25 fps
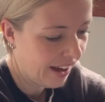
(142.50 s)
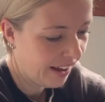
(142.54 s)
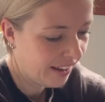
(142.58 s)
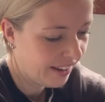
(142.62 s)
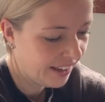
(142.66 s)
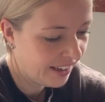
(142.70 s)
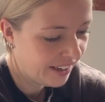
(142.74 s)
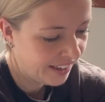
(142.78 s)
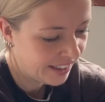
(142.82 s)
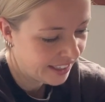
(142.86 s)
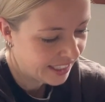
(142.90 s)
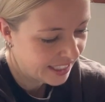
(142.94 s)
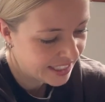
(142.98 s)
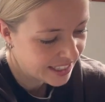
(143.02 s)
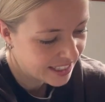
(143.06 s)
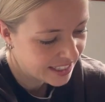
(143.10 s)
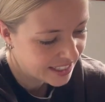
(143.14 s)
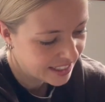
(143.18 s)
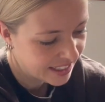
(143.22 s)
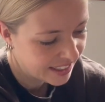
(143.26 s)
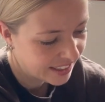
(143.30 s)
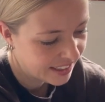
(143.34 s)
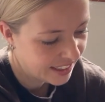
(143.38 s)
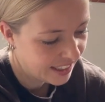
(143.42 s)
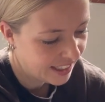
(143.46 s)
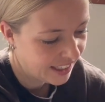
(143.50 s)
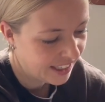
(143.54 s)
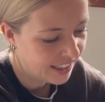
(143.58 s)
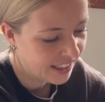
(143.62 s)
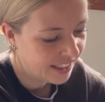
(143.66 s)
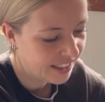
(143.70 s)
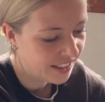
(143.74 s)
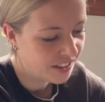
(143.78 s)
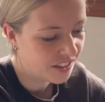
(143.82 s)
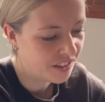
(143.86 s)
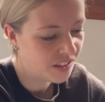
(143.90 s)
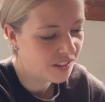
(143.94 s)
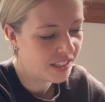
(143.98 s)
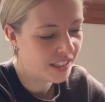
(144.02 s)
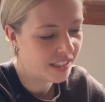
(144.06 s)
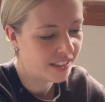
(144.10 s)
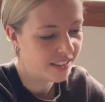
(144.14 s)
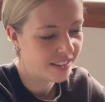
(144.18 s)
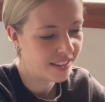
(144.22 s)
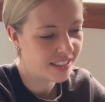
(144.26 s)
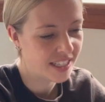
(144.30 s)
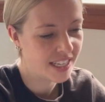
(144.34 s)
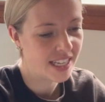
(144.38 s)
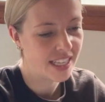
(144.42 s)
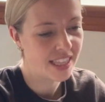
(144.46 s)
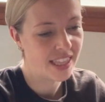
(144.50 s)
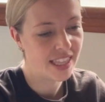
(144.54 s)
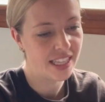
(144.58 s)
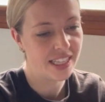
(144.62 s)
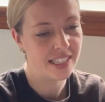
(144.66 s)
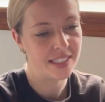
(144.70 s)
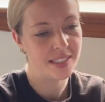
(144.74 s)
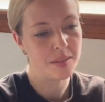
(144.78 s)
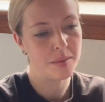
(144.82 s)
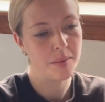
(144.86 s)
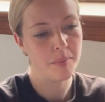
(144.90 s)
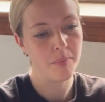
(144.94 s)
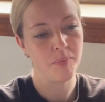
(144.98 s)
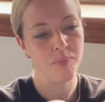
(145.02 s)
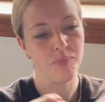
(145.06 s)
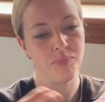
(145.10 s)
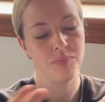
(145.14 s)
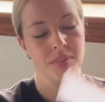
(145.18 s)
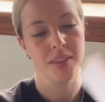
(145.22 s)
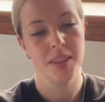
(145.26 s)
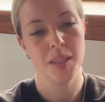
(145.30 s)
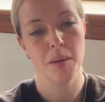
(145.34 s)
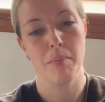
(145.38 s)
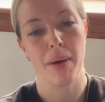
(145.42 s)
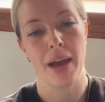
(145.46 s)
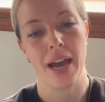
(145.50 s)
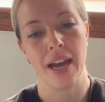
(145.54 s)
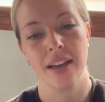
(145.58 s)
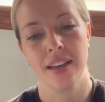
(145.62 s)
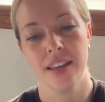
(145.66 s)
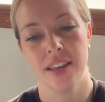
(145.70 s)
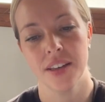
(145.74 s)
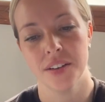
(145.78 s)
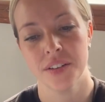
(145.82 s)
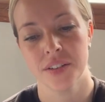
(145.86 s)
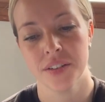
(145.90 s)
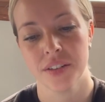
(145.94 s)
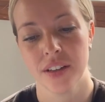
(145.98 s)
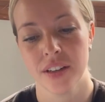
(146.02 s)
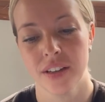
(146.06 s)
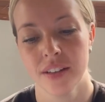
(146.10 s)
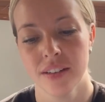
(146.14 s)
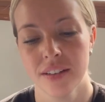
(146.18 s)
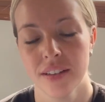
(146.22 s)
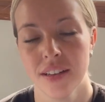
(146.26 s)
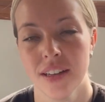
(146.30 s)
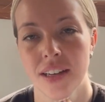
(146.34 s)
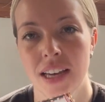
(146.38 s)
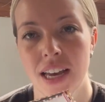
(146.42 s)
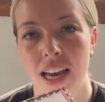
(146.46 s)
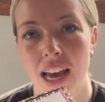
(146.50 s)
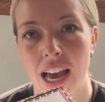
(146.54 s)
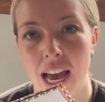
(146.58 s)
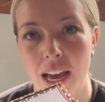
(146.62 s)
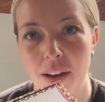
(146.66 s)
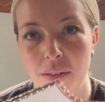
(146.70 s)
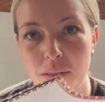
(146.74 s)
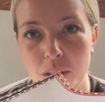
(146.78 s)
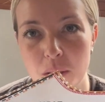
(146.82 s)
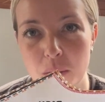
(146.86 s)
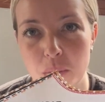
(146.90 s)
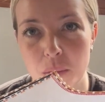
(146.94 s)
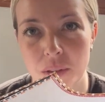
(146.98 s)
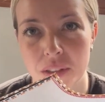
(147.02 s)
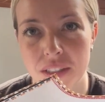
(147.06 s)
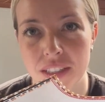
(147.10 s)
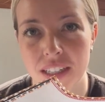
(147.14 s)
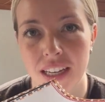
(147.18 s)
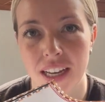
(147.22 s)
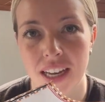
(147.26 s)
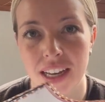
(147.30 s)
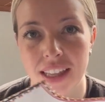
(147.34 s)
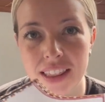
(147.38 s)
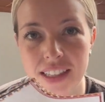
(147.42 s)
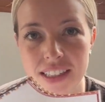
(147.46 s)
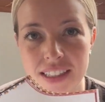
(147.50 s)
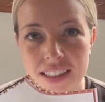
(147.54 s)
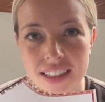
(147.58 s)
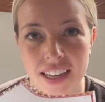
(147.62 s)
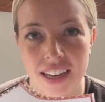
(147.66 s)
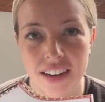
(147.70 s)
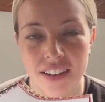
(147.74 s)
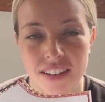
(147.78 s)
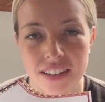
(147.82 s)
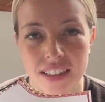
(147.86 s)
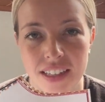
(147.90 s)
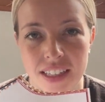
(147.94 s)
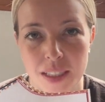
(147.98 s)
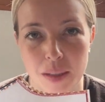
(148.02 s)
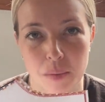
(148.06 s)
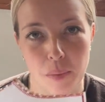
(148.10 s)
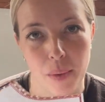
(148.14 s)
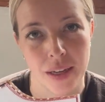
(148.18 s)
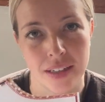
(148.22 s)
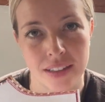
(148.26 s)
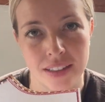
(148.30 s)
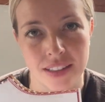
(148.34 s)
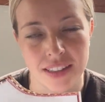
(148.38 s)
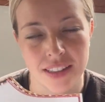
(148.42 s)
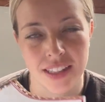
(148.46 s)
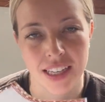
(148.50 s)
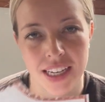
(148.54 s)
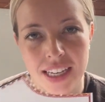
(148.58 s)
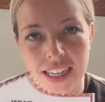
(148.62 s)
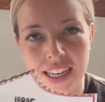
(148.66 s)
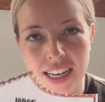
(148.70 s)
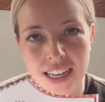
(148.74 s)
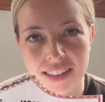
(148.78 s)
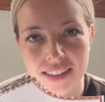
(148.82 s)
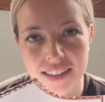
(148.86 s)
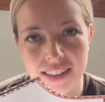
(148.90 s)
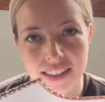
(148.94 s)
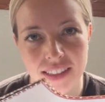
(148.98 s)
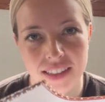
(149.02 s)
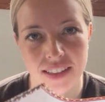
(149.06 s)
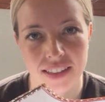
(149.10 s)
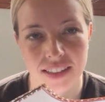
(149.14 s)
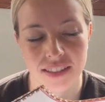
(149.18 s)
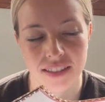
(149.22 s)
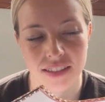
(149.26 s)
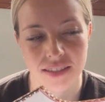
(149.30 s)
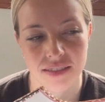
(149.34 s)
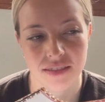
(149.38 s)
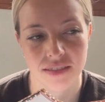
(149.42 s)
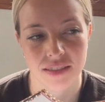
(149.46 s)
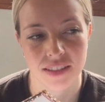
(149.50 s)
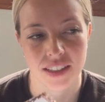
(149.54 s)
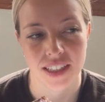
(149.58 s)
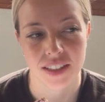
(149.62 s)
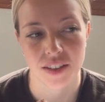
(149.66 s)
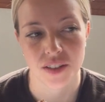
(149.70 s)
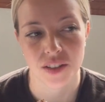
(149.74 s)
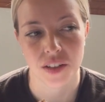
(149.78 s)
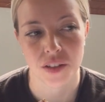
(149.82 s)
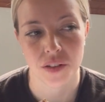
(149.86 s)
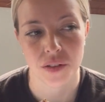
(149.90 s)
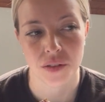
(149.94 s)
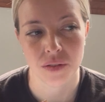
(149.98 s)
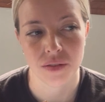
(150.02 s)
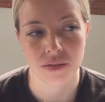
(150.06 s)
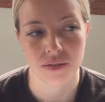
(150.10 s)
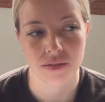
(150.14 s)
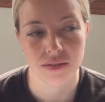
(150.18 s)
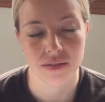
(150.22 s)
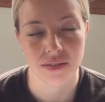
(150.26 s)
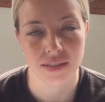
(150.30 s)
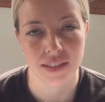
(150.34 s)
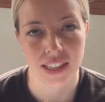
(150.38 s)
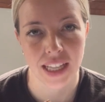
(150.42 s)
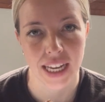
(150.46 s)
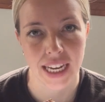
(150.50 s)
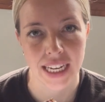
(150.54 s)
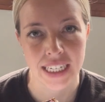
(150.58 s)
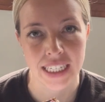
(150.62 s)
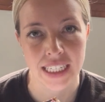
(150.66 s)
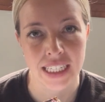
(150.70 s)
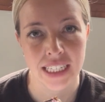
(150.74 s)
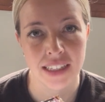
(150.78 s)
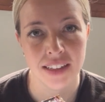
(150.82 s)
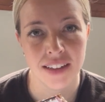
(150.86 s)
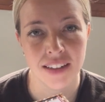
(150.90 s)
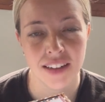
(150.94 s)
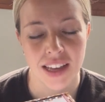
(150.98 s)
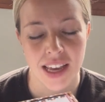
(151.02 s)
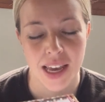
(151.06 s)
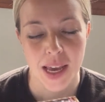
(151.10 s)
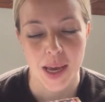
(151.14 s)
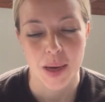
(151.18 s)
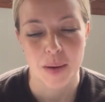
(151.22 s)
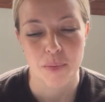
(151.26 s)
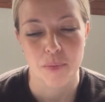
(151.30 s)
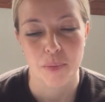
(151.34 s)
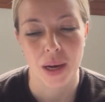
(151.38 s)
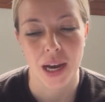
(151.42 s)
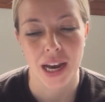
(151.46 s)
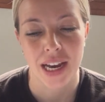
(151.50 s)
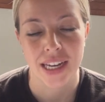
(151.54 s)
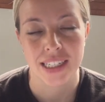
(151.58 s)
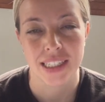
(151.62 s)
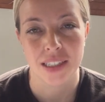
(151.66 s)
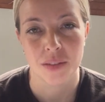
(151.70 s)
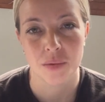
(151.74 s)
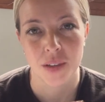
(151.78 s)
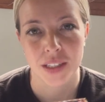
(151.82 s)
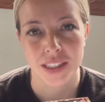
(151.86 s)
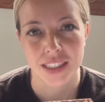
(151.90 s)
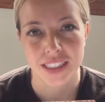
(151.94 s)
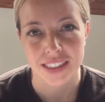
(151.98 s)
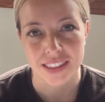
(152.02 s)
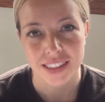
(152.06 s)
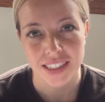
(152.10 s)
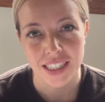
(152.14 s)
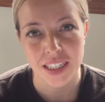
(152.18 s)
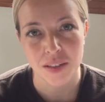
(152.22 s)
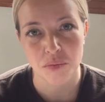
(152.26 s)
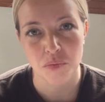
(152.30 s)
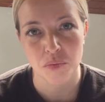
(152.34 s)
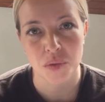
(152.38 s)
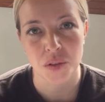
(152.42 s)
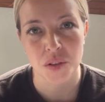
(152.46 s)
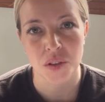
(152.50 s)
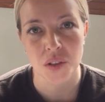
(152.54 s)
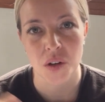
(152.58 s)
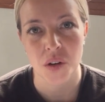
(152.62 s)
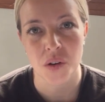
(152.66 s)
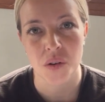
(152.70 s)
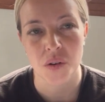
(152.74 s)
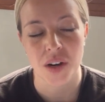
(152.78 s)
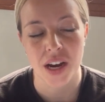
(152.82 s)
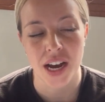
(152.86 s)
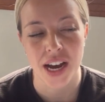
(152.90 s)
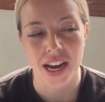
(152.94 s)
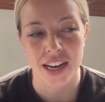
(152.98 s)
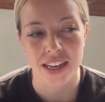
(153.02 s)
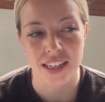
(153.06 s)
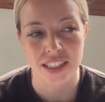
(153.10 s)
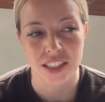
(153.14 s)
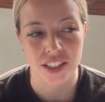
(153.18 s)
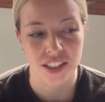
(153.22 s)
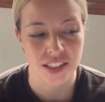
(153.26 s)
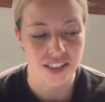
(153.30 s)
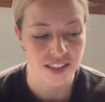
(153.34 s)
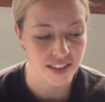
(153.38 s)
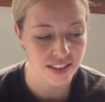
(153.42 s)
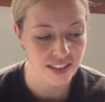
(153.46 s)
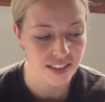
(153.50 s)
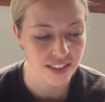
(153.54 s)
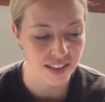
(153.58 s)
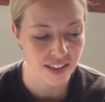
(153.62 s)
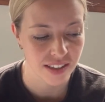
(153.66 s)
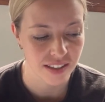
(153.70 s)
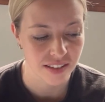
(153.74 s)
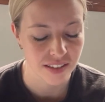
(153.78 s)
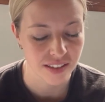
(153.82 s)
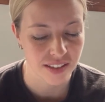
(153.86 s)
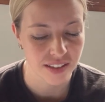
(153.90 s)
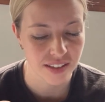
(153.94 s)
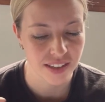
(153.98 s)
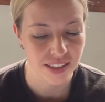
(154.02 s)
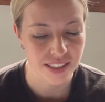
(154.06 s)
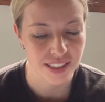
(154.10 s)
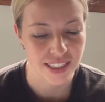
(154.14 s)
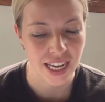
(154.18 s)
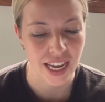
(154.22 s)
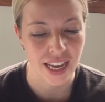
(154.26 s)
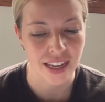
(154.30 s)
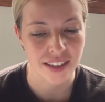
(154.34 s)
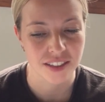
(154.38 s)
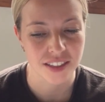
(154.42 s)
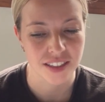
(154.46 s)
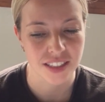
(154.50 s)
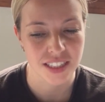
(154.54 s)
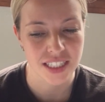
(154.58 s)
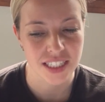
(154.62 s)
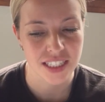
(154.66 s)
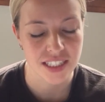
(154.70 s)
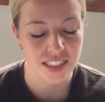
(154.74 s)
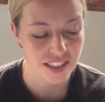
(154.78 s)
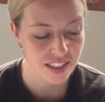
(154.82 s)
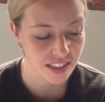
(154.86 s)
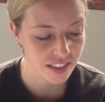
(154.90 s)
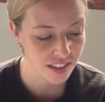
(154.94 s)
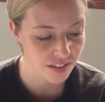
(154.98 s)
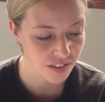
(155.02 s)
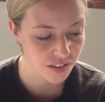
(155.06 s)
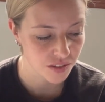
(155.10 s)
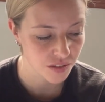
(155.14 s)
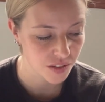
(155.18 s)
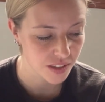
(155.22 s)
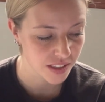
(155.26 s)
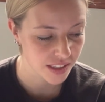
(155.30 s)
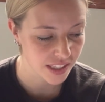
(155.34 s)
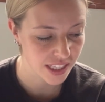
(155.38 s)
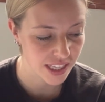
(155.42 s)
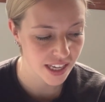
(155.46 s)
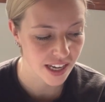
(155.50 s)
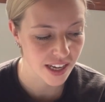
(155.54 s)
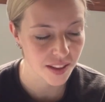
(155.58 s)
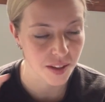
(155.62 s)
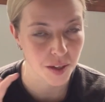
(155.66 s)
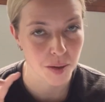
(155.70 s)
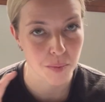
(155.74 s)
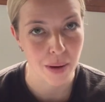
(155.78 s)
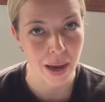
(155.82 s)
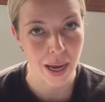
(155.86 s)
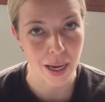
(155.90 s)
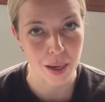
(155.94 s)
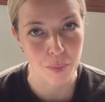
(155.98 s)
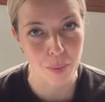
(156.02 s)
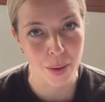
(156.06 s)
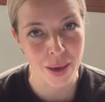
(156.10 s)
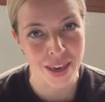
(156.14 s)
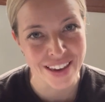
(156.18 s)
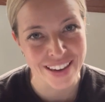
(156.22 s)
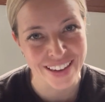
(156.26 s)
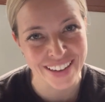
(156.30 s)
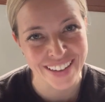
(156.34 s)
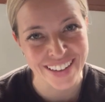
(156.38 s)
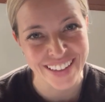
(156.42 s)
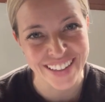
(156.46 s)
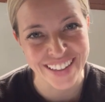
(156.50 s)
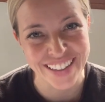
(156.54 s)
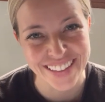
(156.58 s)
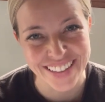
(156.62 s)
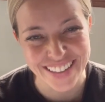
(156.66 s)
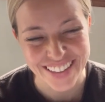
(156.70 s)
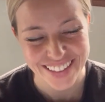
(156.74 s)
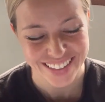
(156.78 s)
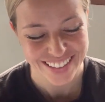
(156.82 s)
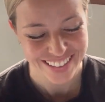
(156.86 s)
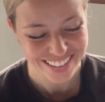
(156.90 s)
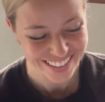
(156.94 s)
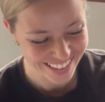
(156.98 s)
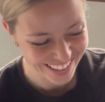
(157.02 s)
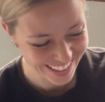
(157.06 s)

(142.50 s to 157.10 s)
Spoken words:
here it is. So there's like this, the back yoke. I was supposed to cut this out independent, like as its own lining, but I didn't want the seams, so I just attached this to the other back piece